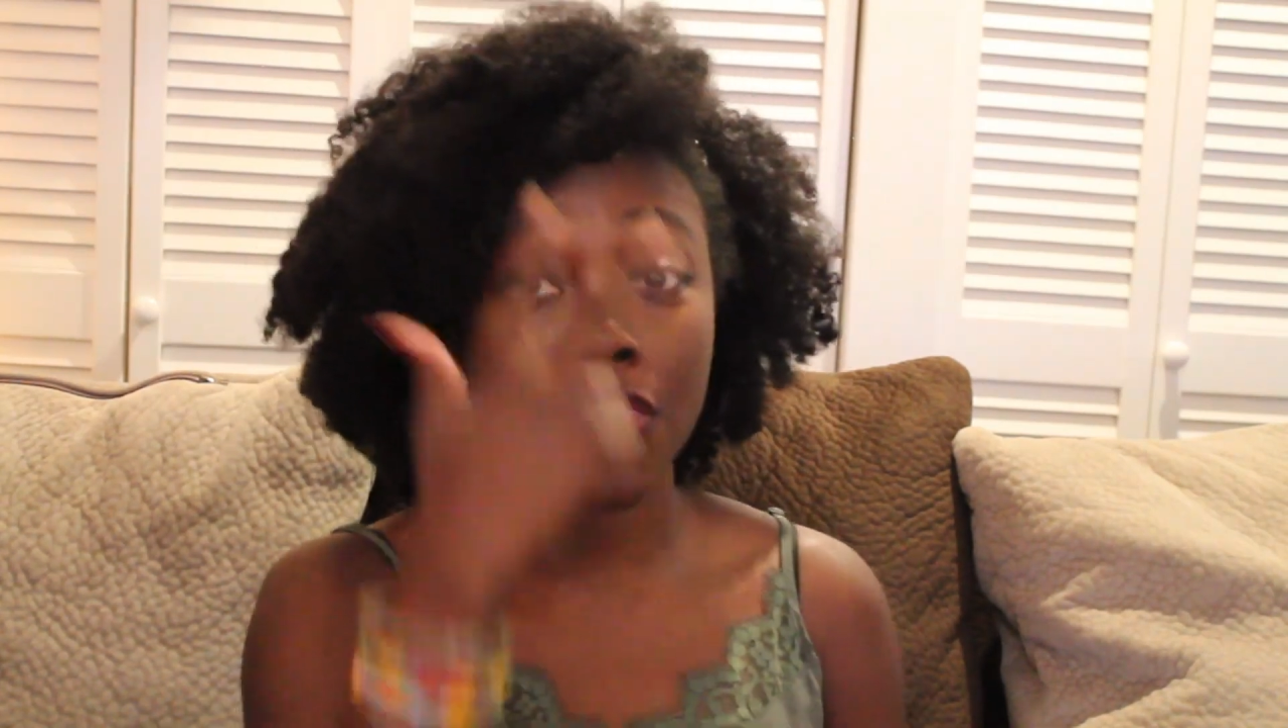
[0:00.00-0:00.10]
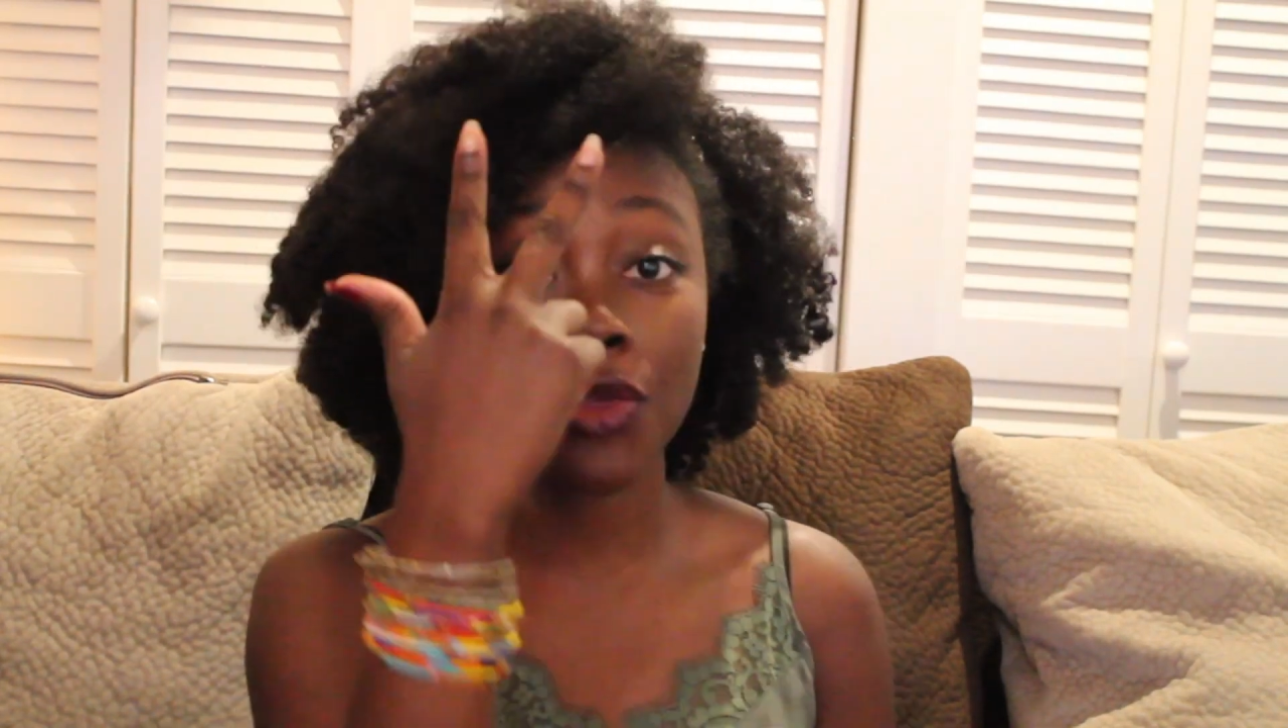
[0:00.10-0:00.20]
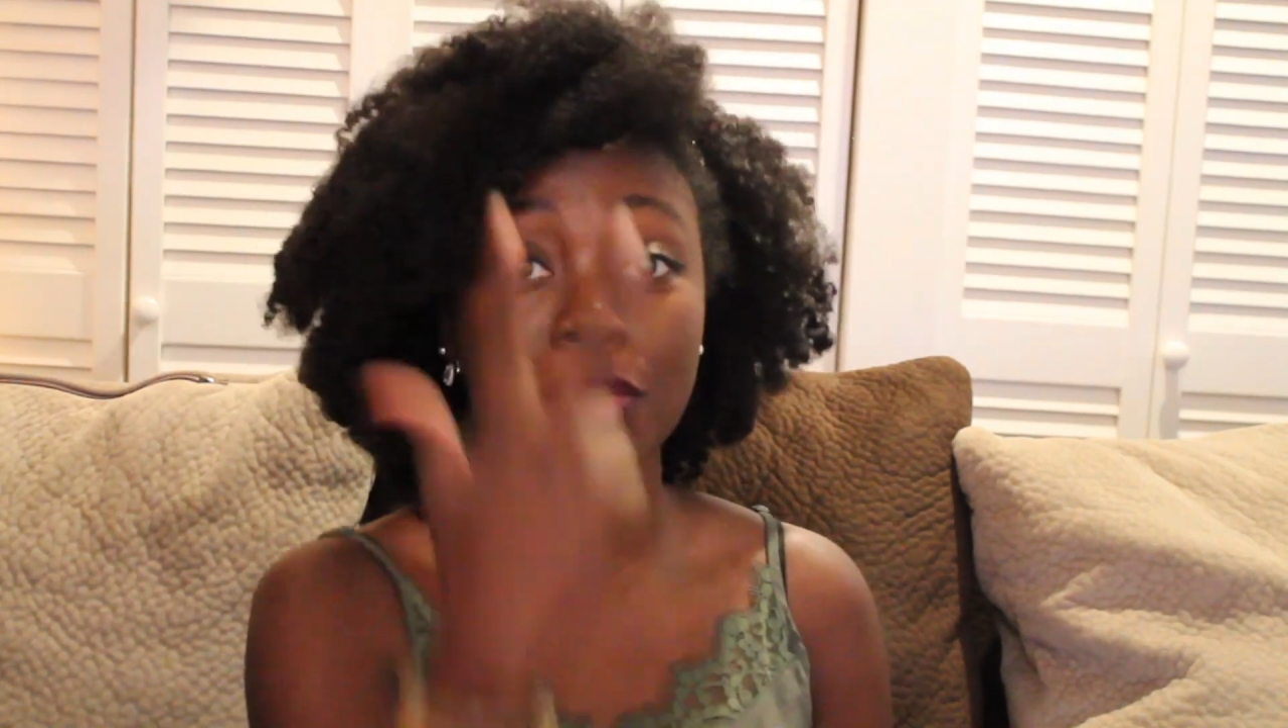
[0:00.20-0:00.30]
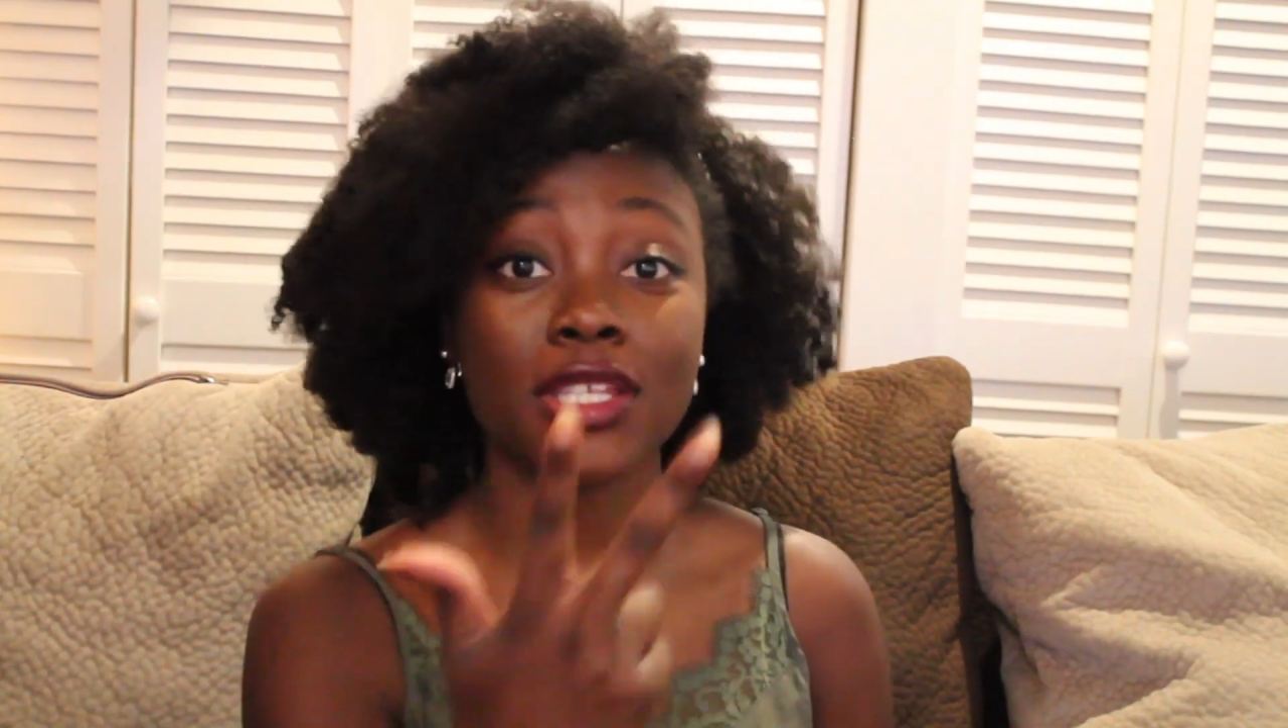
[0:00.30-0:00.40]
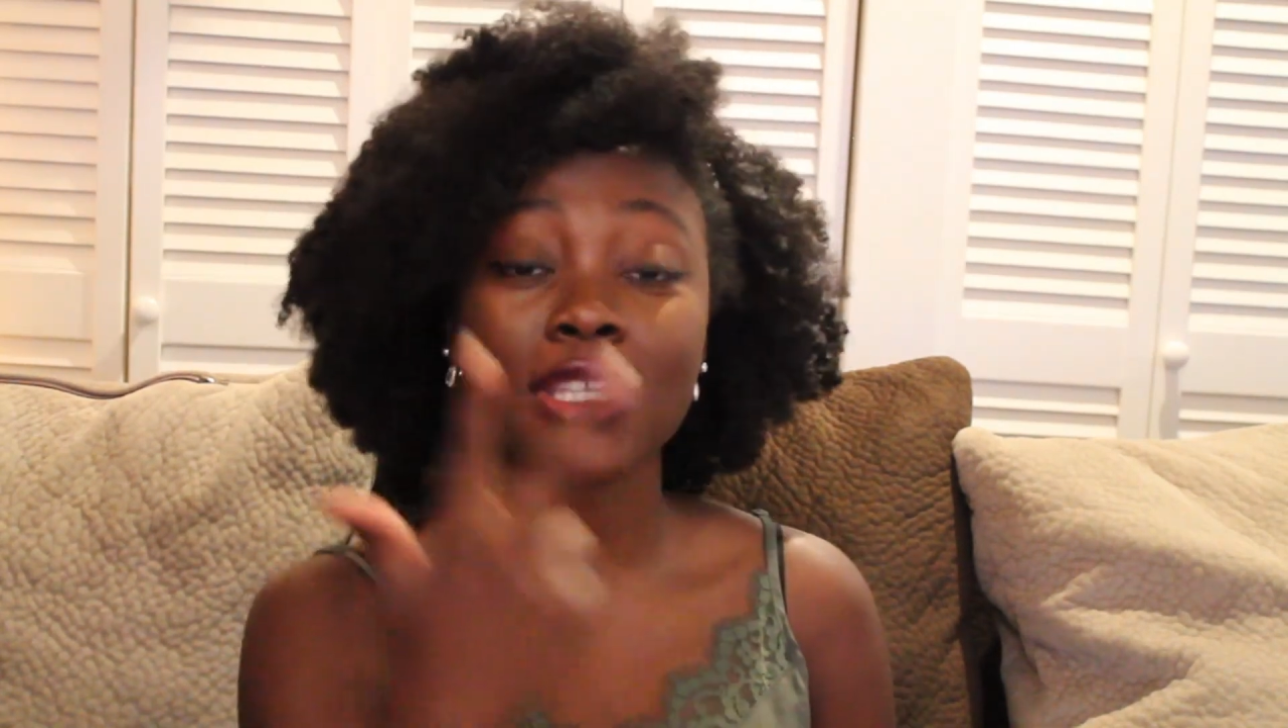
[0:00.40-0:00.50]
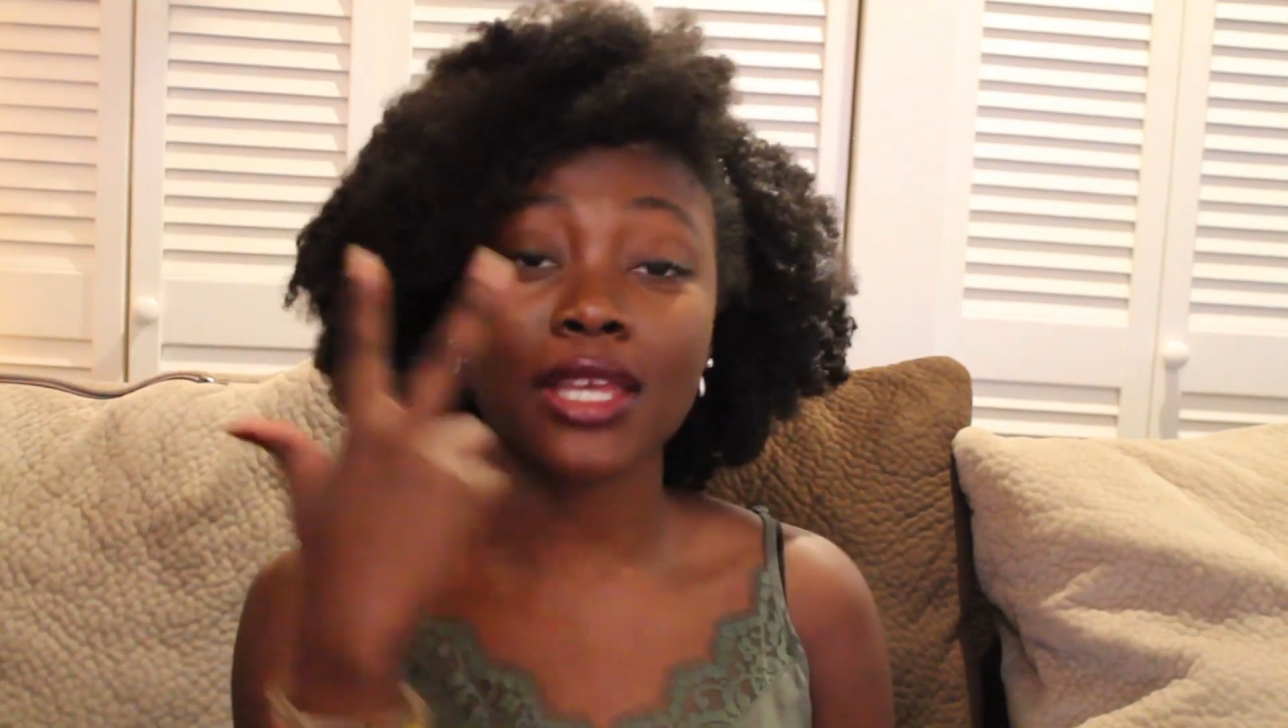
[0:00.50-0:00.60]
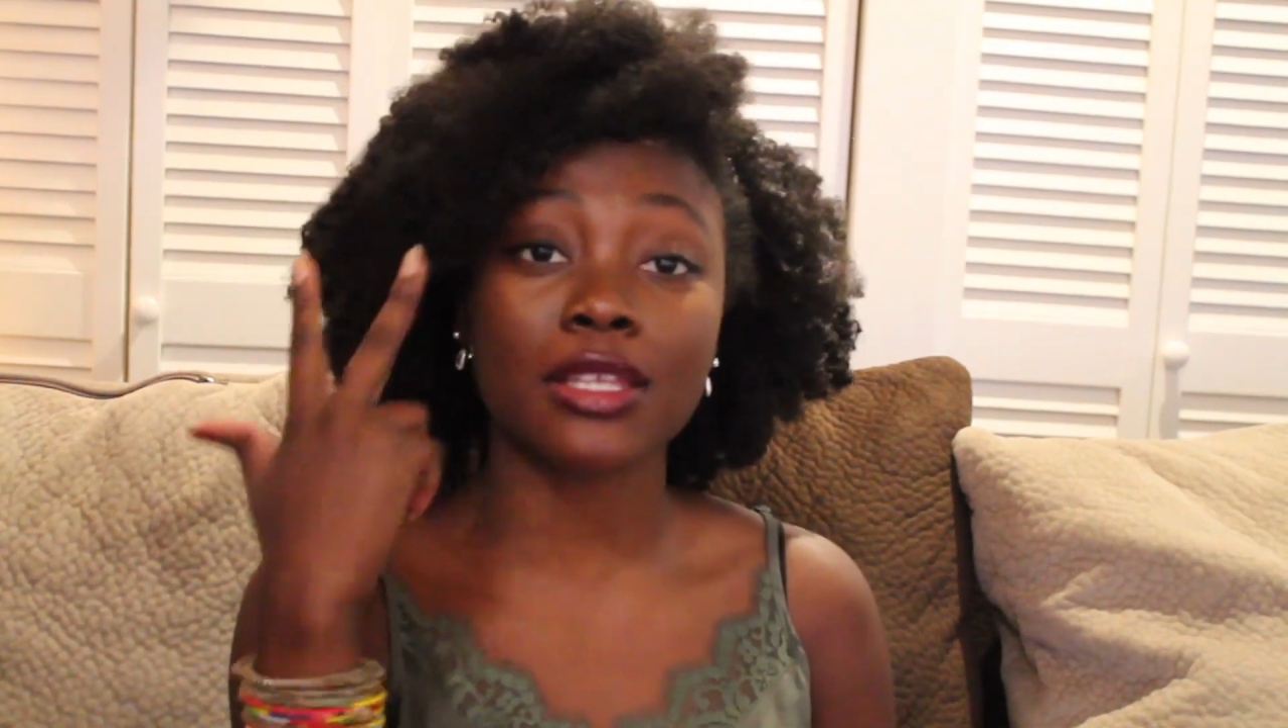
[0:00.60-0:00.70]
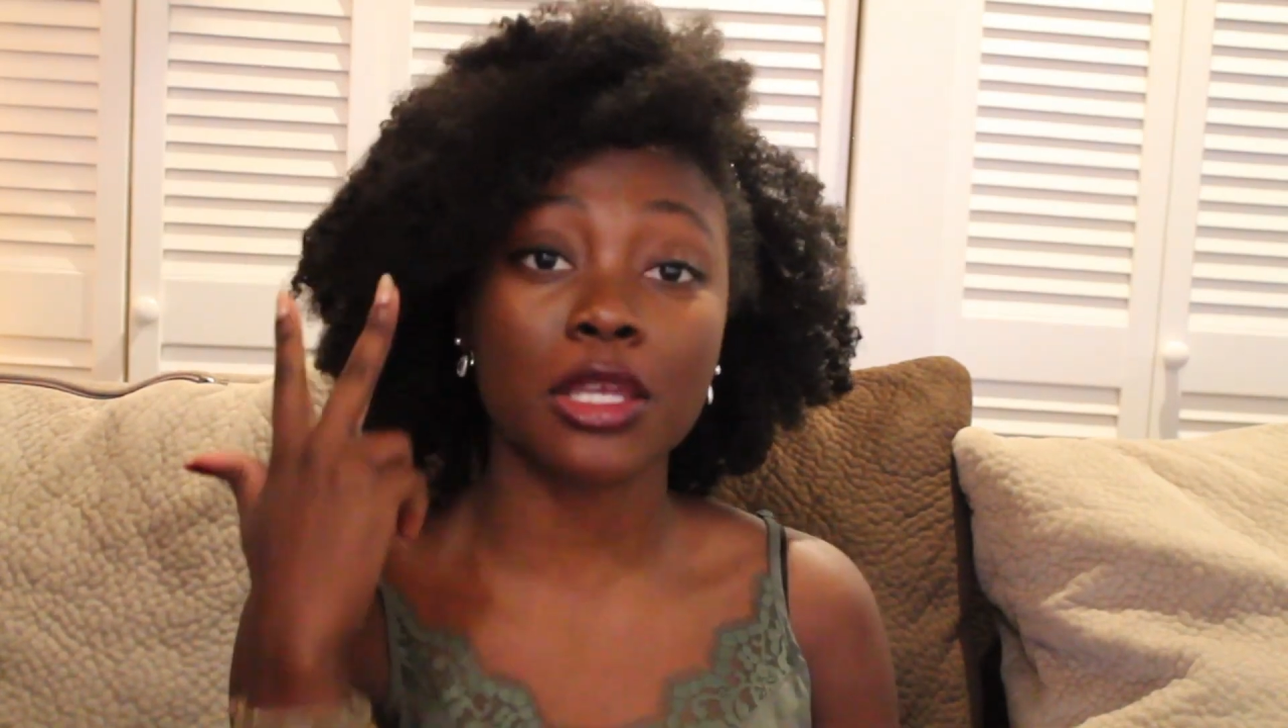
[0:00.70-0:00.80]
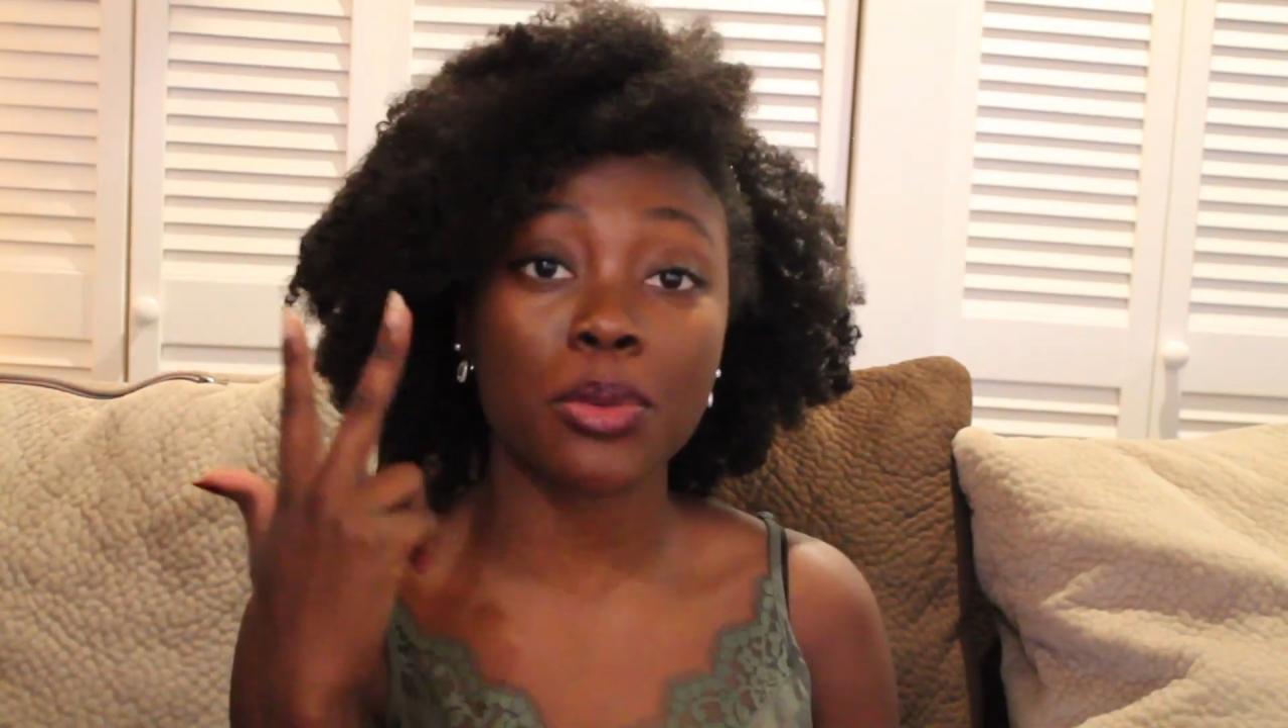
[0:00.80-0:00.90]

3-technique